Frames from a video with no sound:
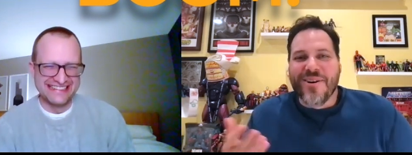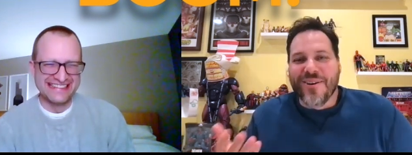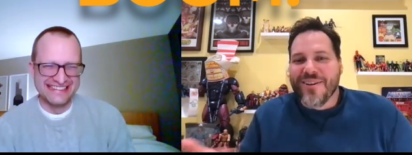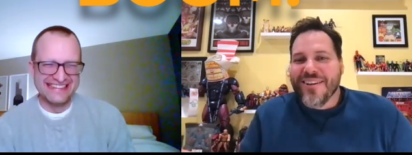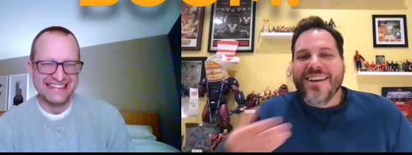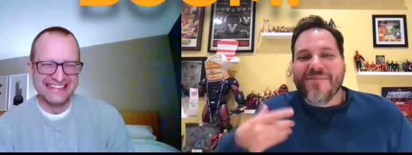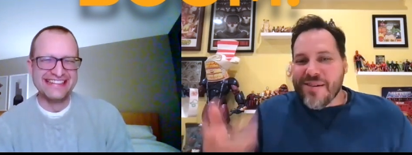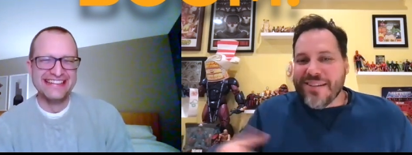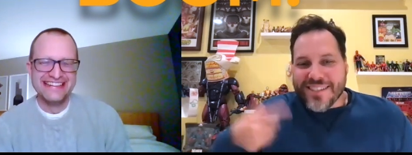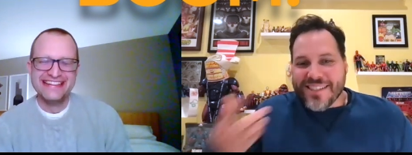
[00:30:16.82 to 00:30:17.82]
Speaker 1: so,
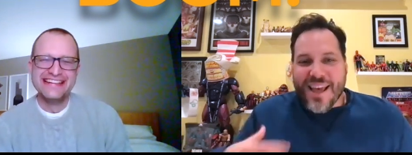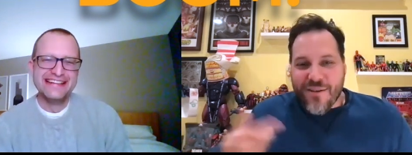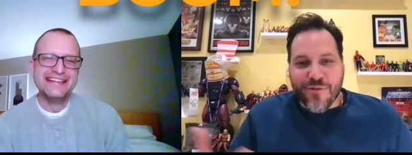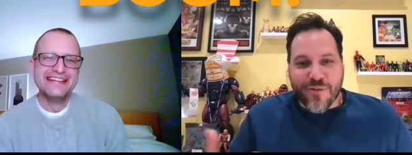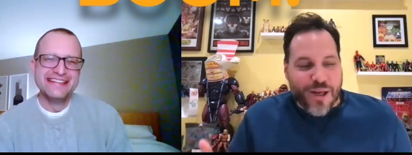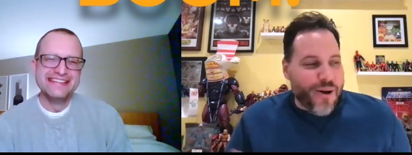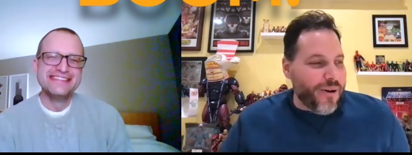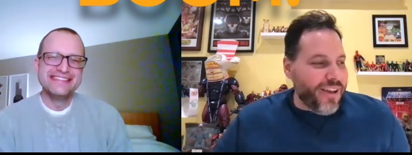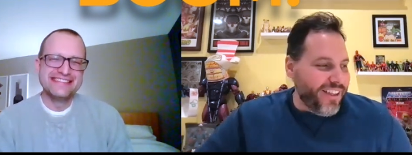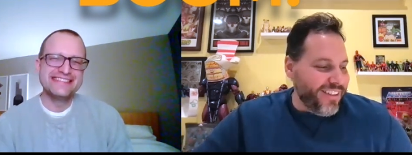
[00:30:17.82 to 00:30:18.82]
but it's just that
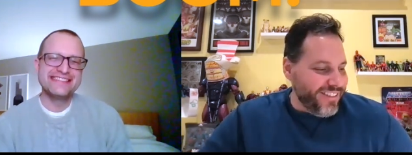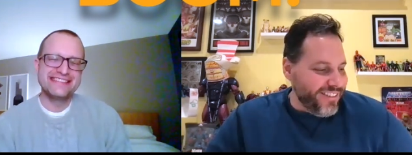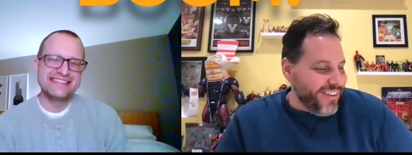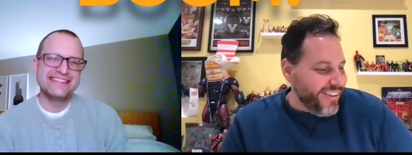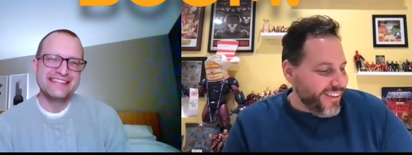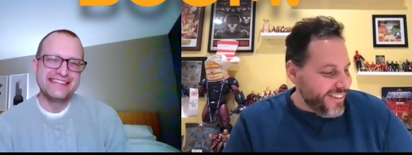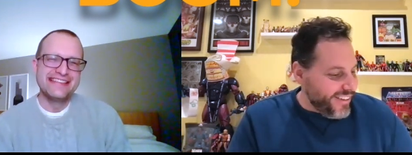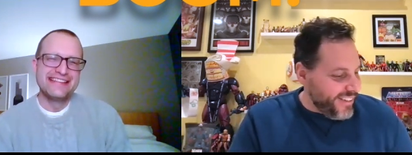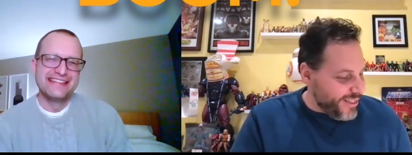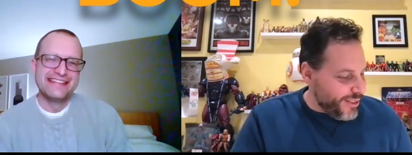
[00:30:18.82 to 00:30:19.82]
flow.
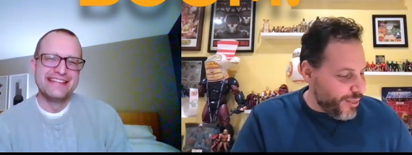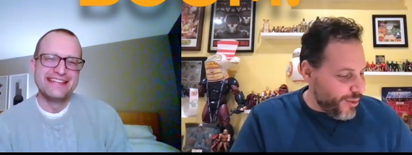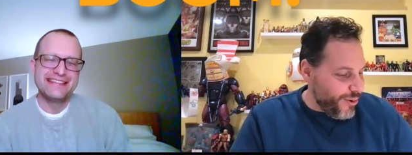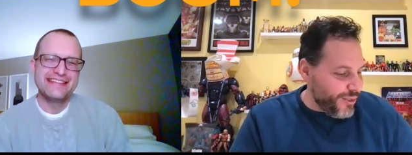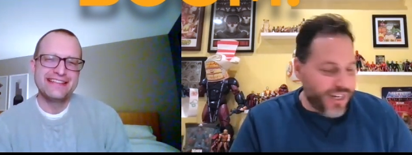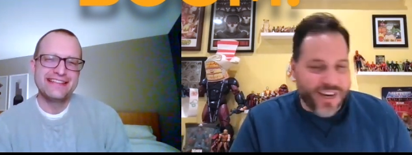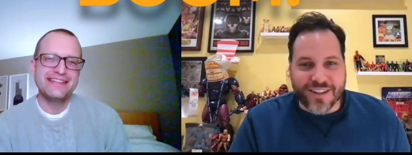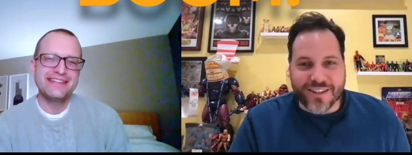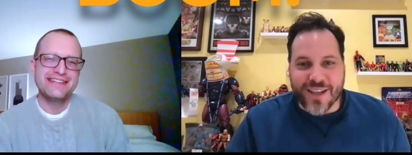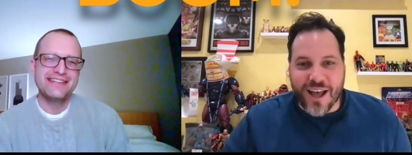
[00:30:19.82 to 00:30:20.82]
Not to throw shade
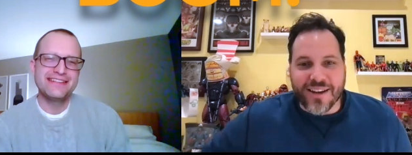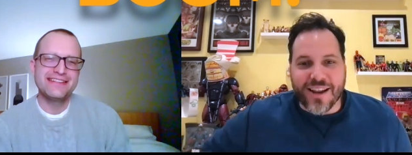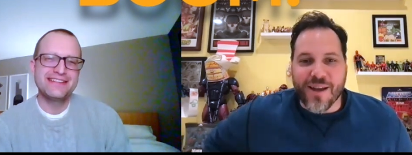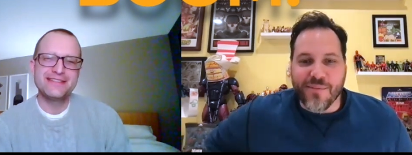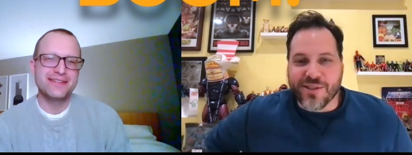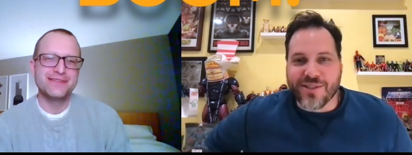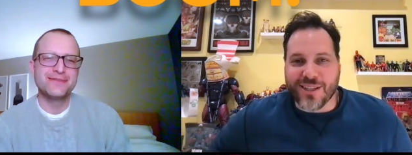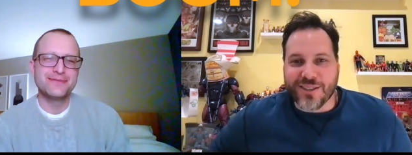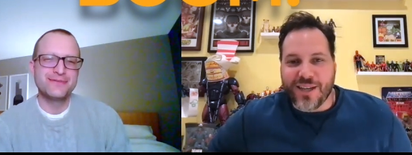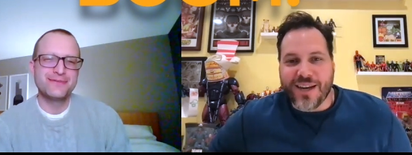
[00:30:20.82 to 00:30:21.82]
at Sondheim, it's
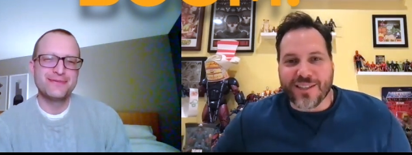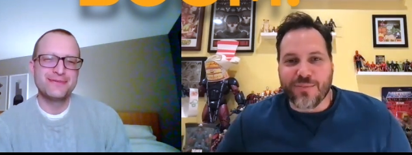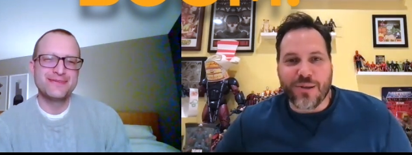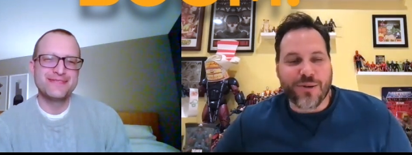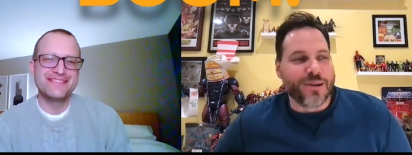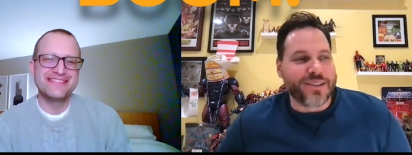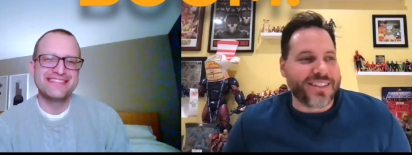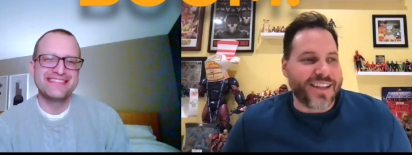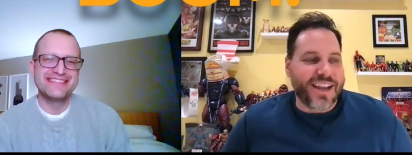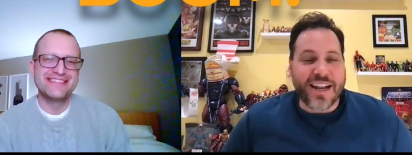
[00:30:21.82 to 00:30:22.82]
uh, shade at Spielberg
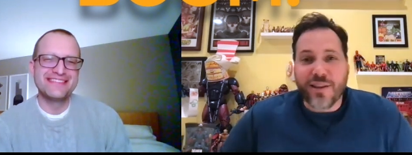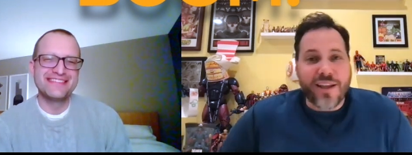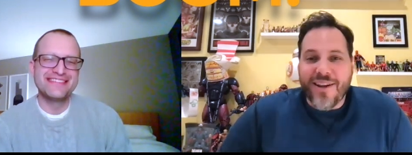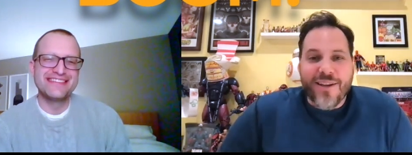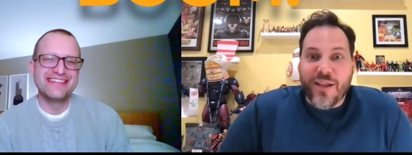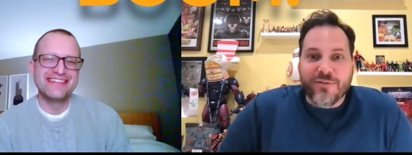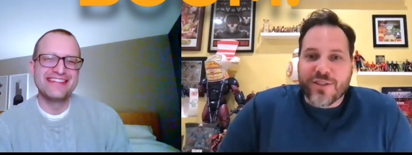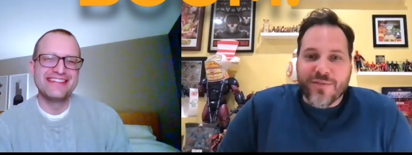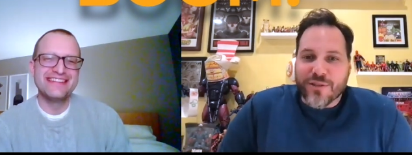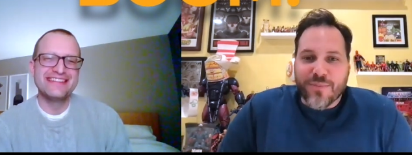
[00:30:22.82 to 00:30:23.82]
tonight. And I, and I love
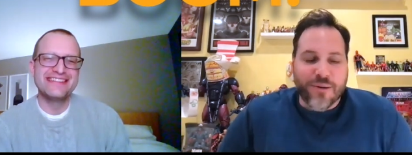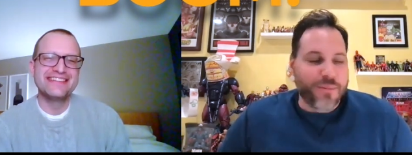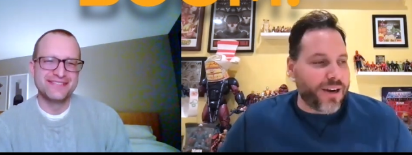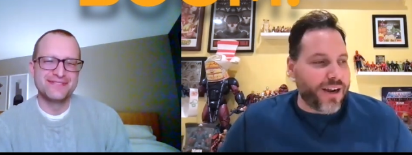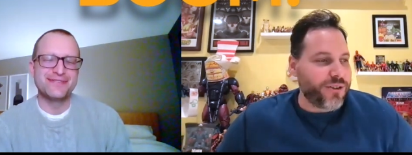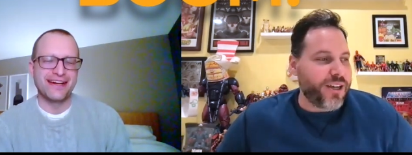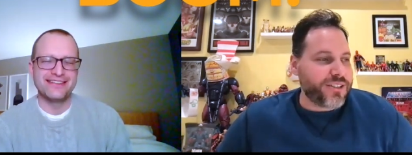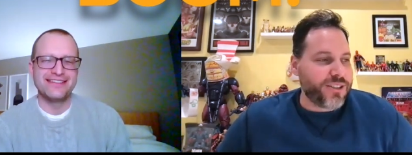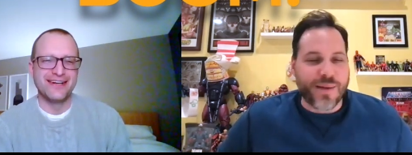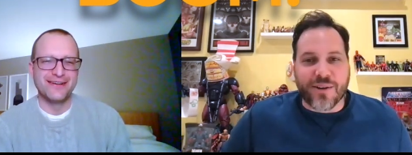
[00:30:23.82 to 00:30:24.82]
Steven Spielberg. I'll
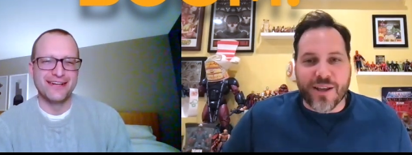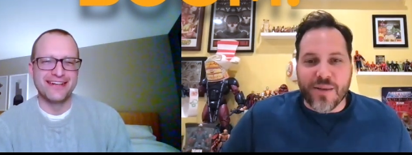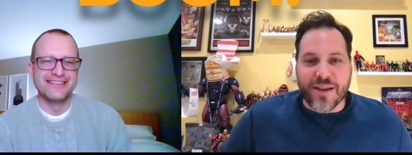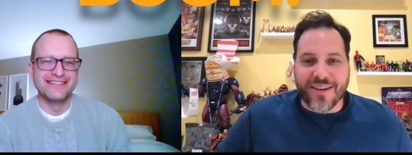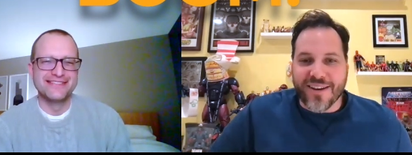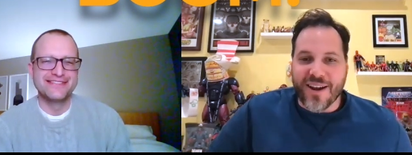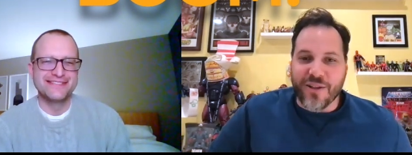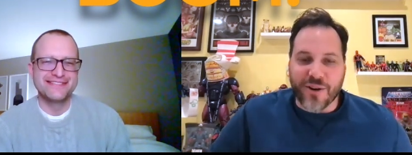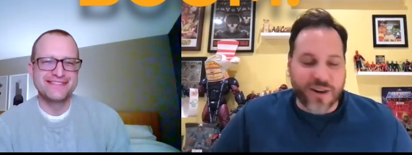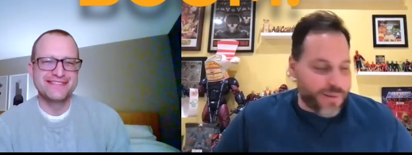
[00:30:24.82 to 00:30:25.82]
gush about no, him yeah. in
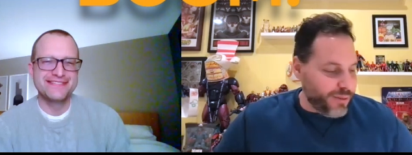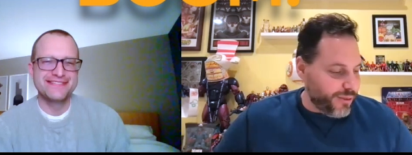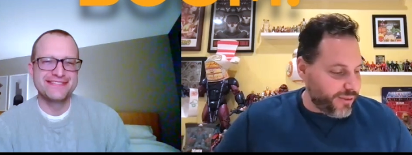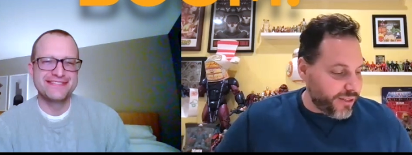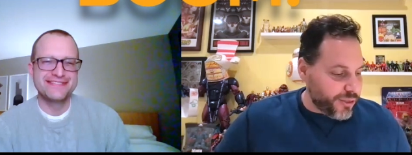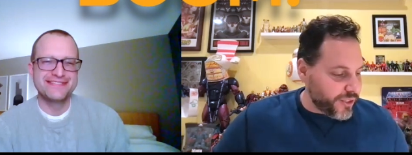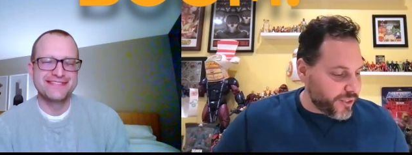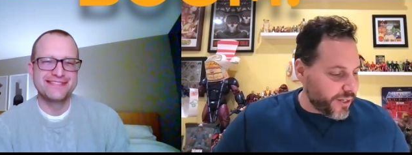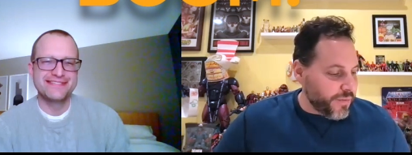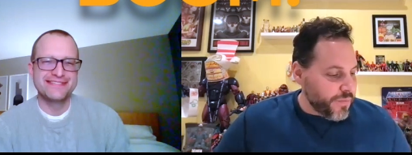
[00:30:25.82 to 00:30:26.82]
other episodes, I'm
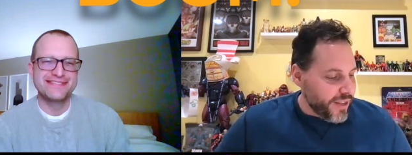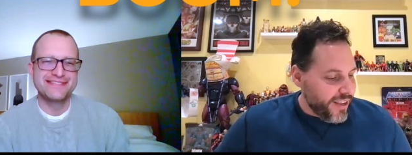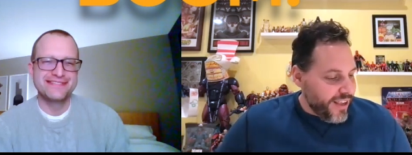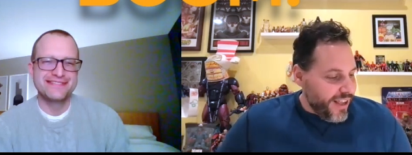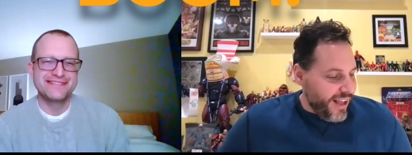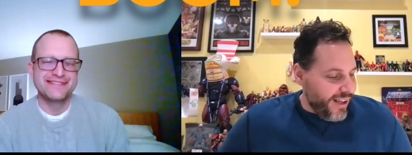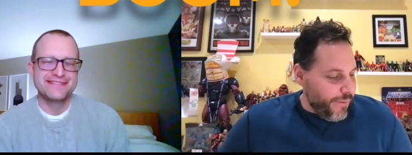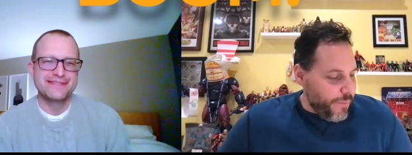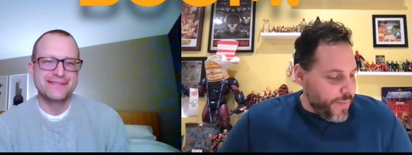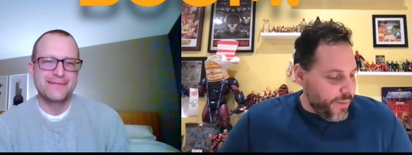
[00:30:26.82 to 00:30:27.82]
sure,
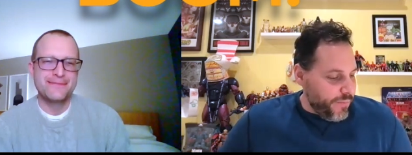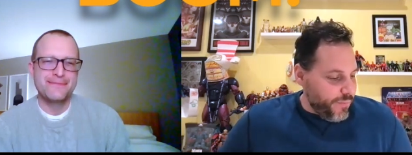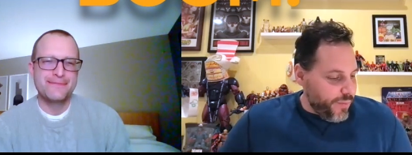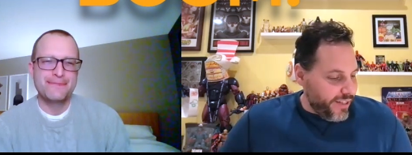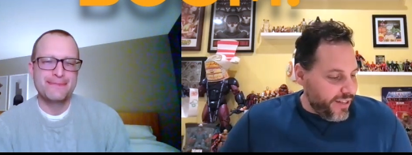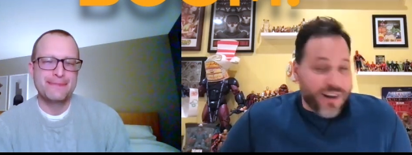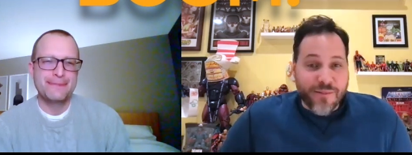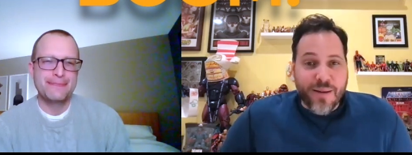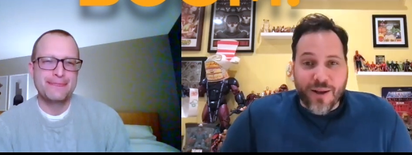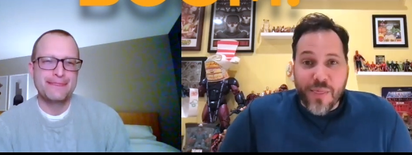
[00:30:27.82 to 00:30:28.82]
um, but not
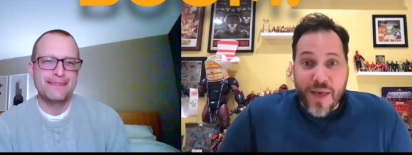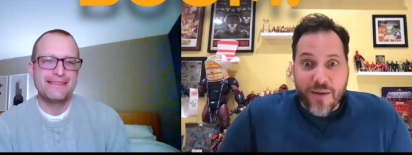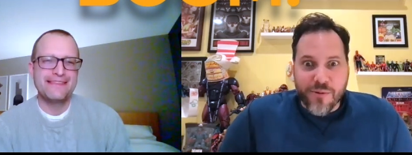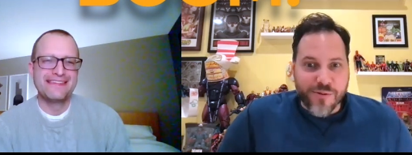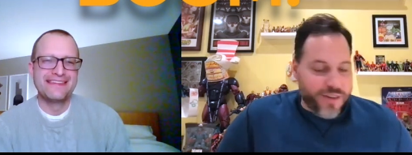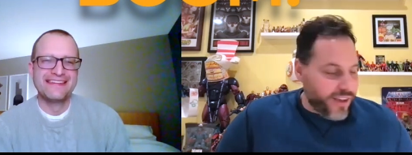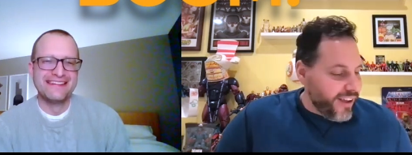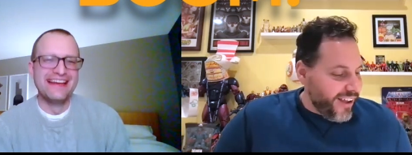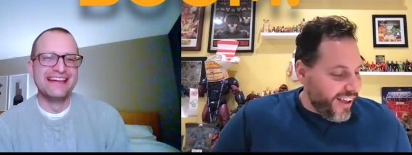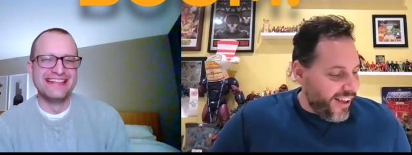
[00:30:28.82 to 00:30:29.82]
about that movie.
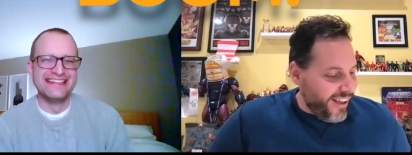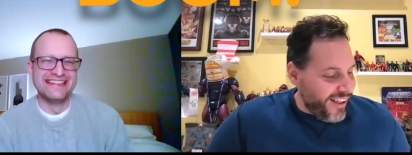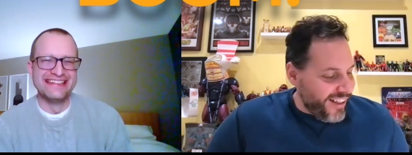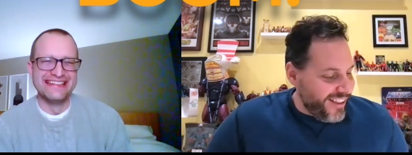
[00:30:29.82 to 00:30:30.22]
Uh,